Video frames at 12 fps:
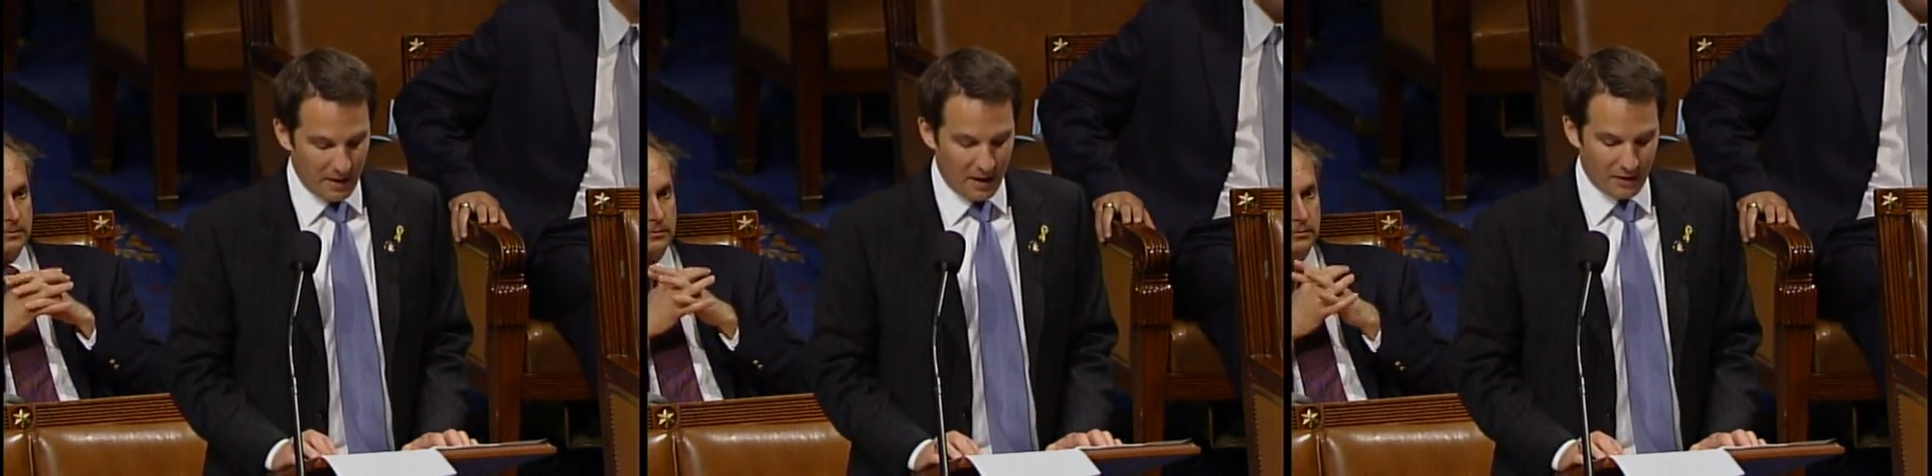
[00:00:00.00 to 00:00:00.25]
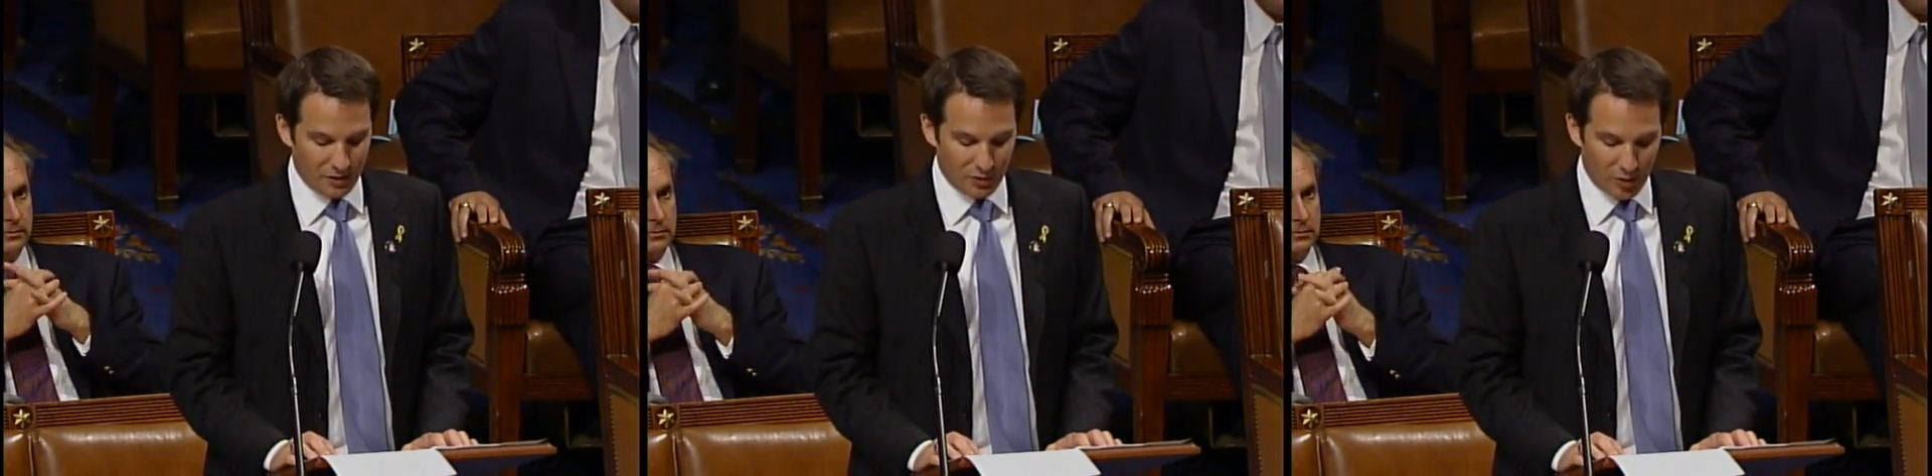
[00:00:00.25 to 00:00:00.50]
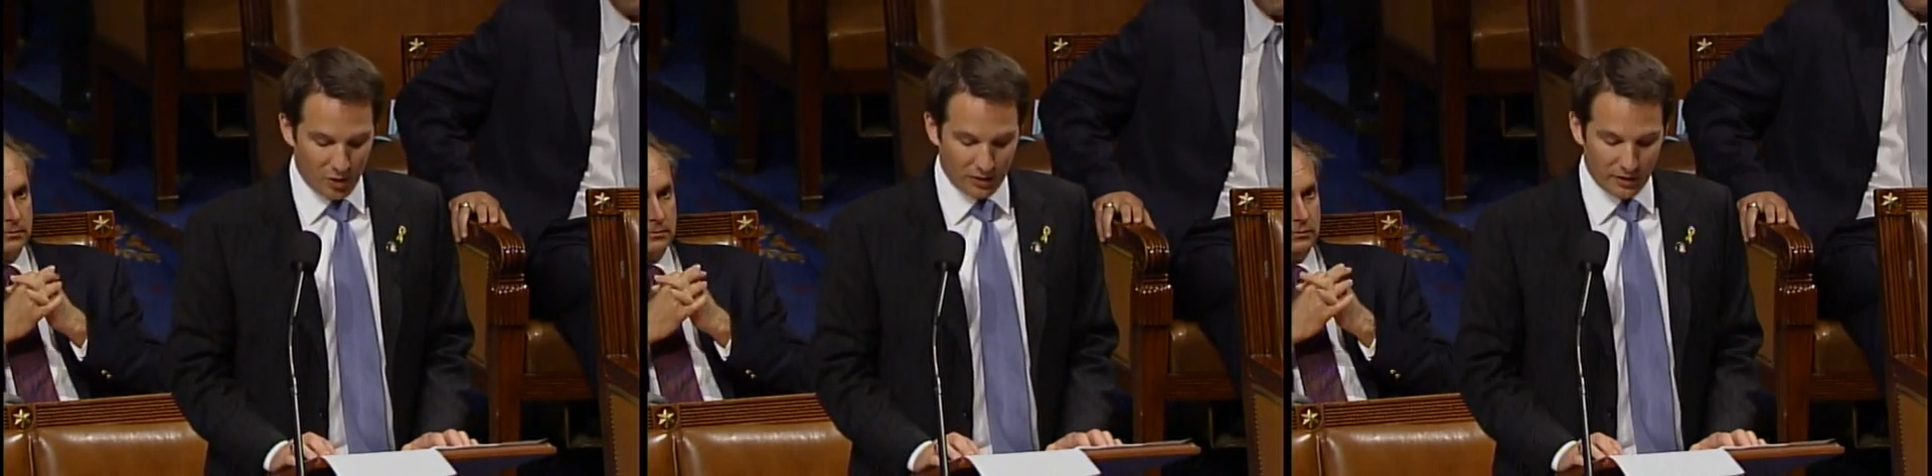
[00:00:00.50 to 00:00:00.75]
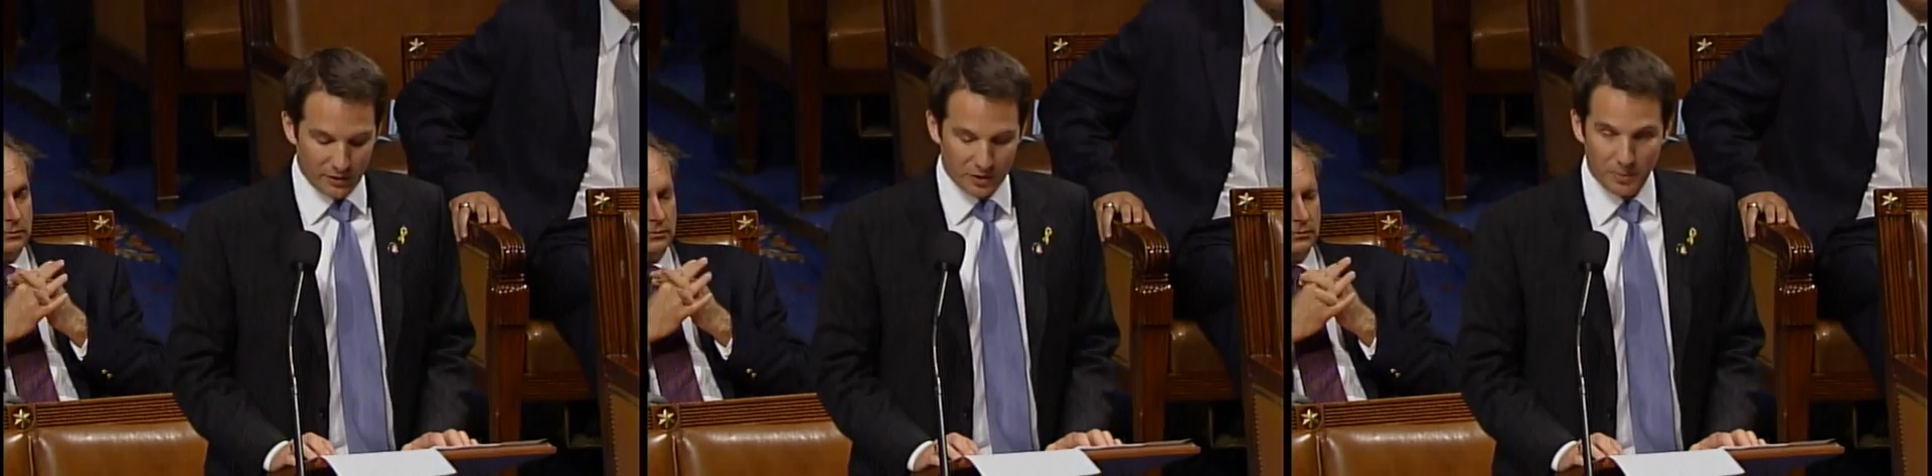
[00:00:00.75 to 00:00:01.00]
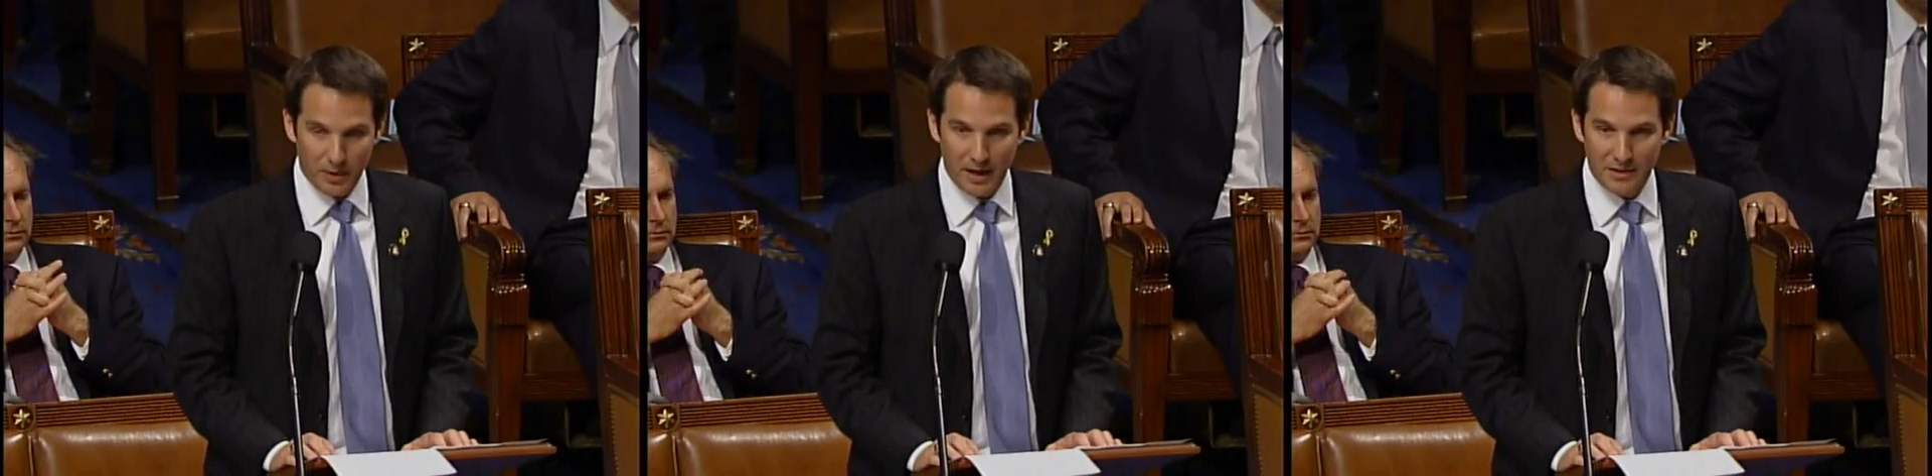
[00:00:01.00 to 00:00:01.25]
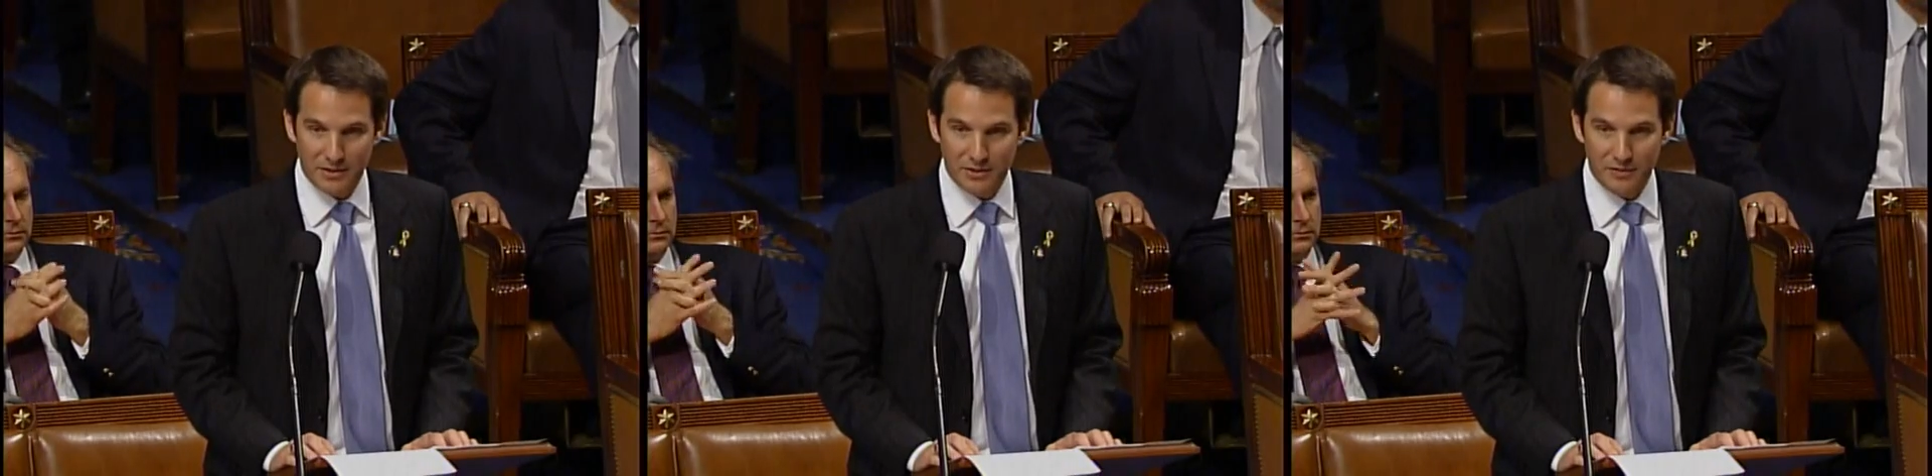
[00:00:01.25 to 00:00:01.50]
I strongly urge
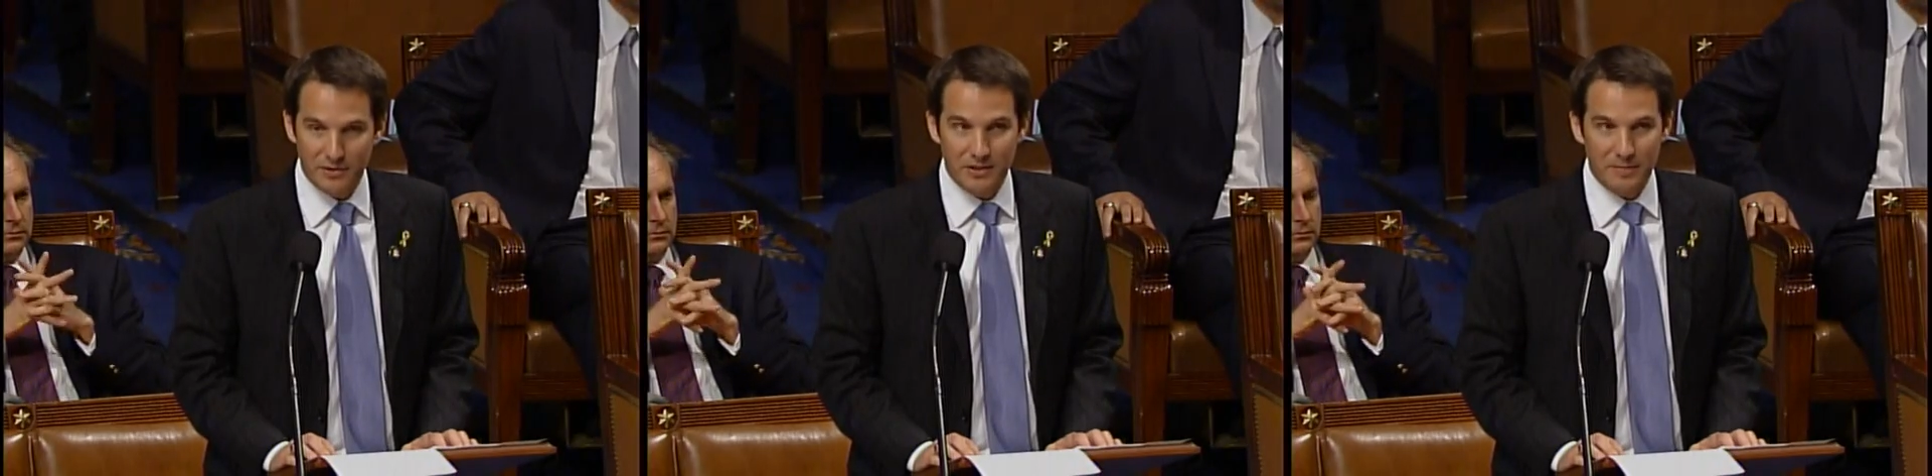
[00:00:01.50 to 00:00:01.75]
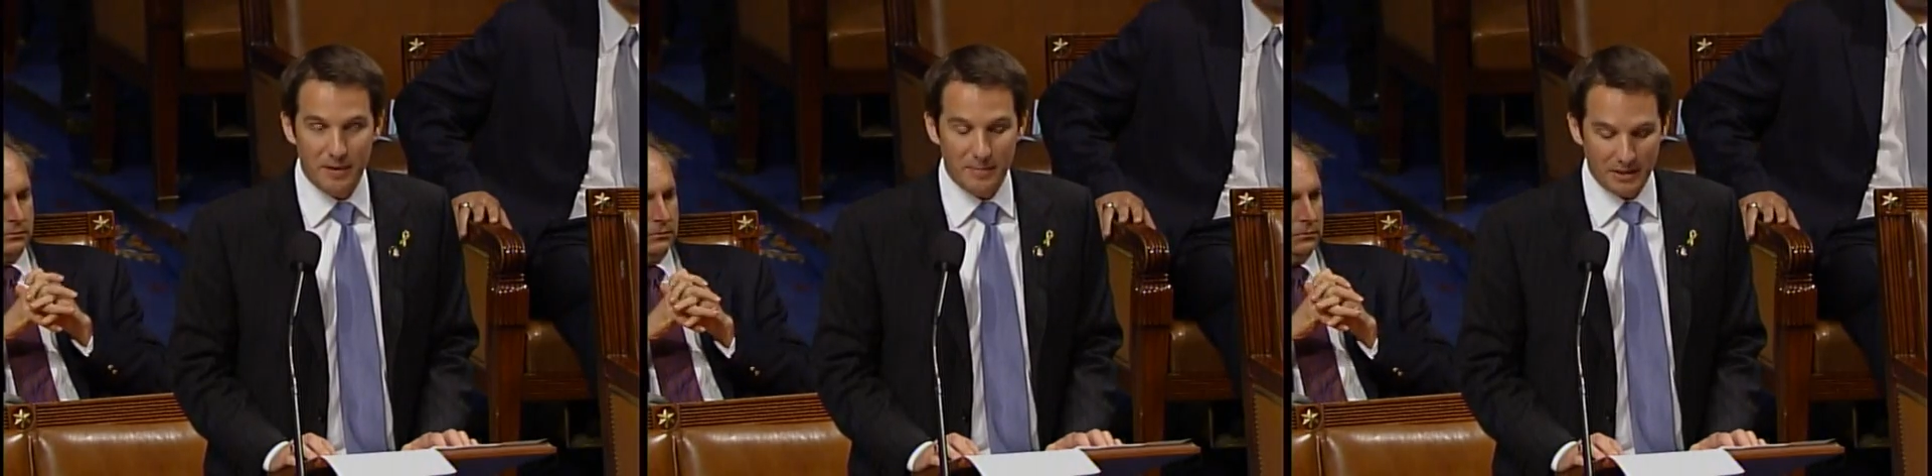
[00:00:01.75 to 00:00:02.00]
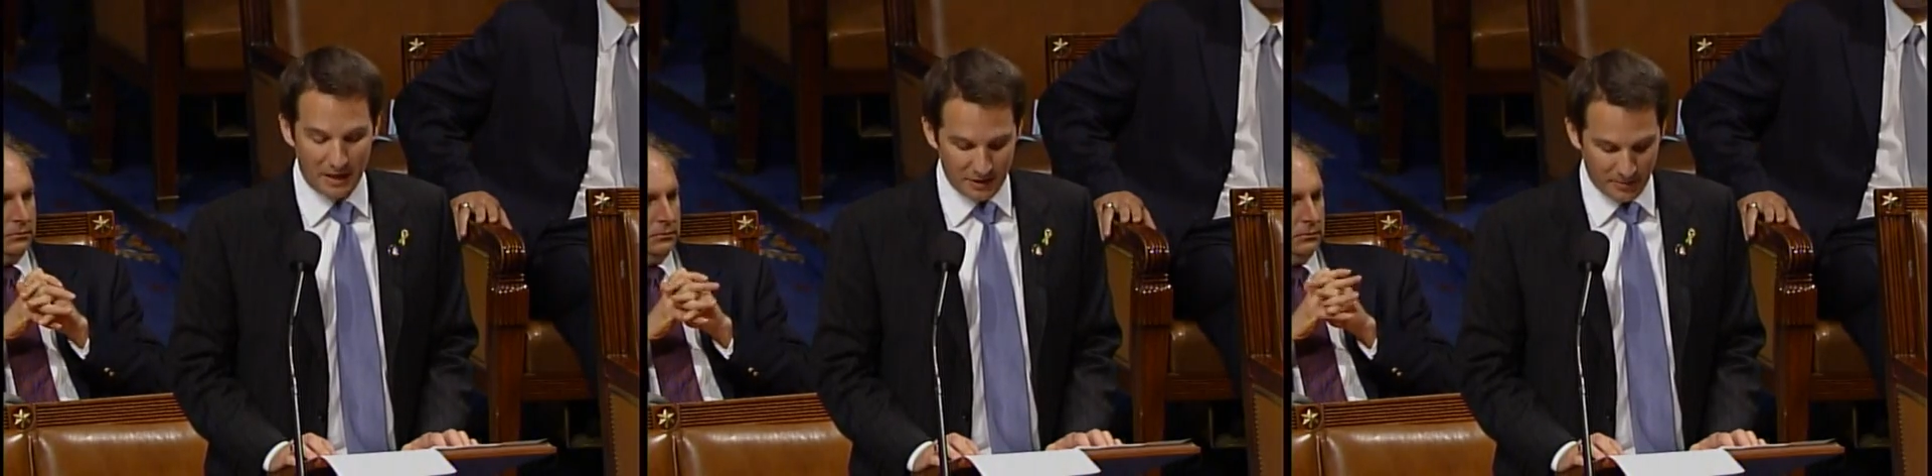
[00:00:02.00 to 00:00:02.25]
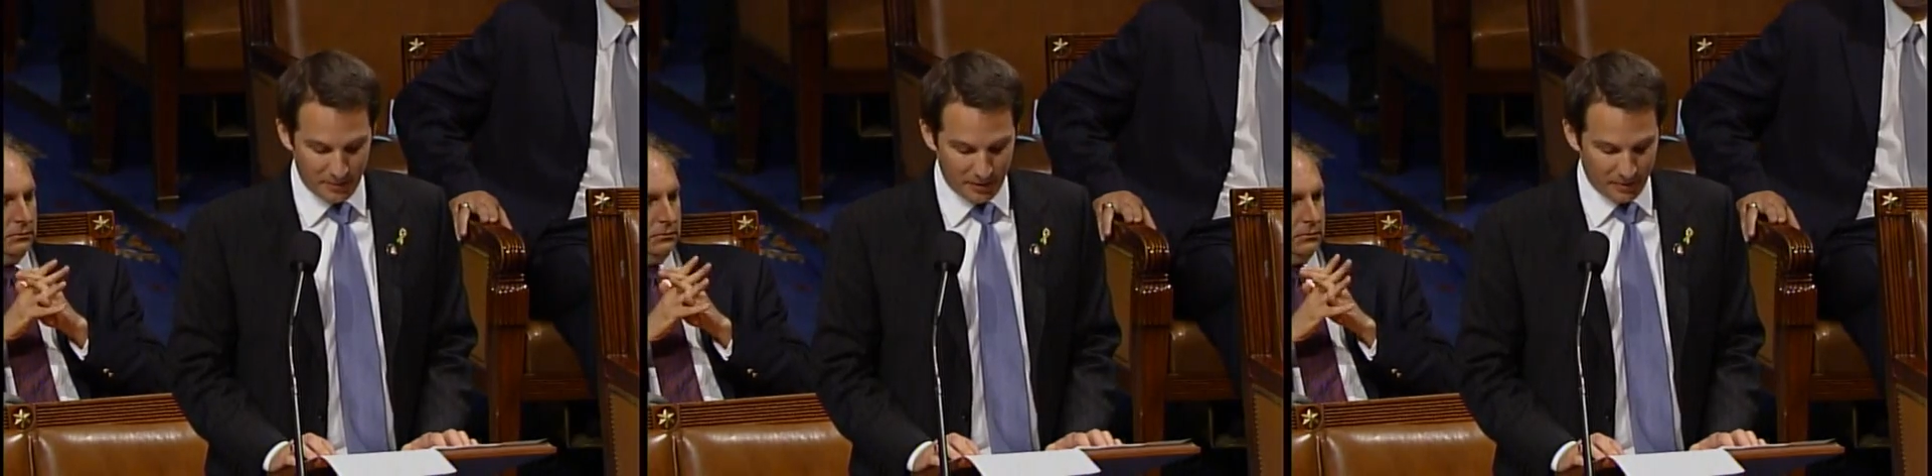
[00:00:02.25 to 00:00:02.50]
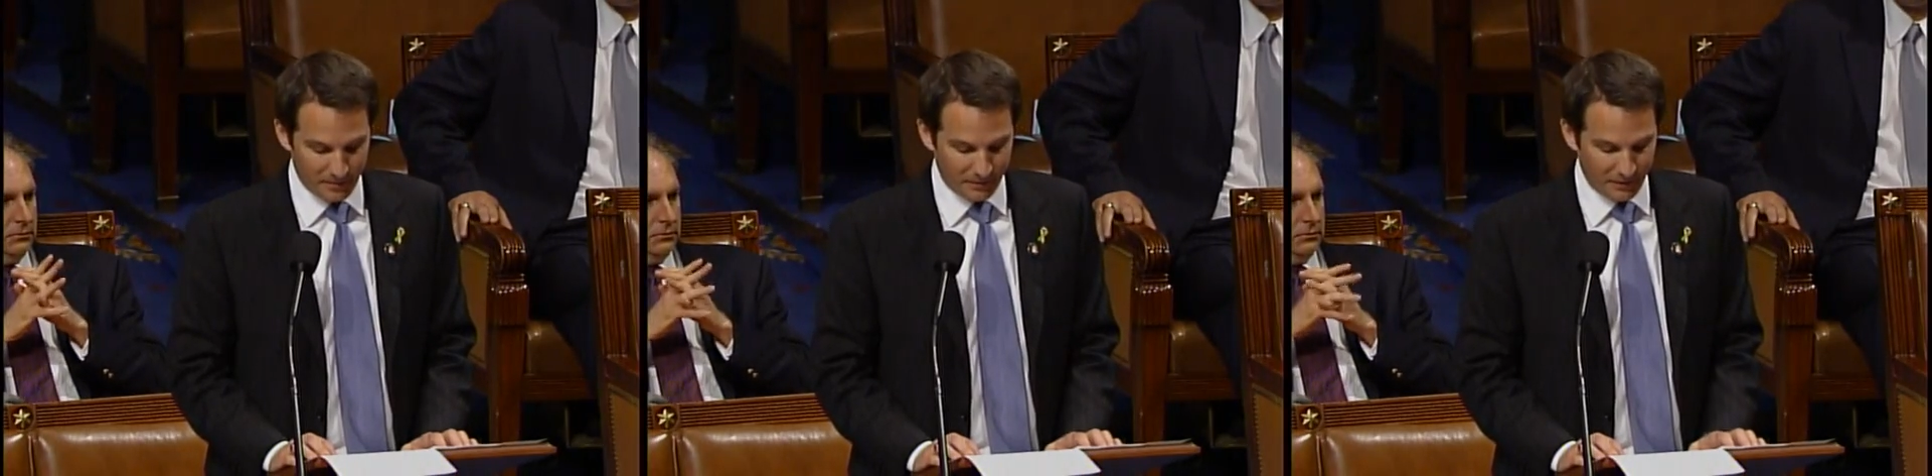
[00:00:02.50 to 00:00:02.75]
passage of this amendment and the bill,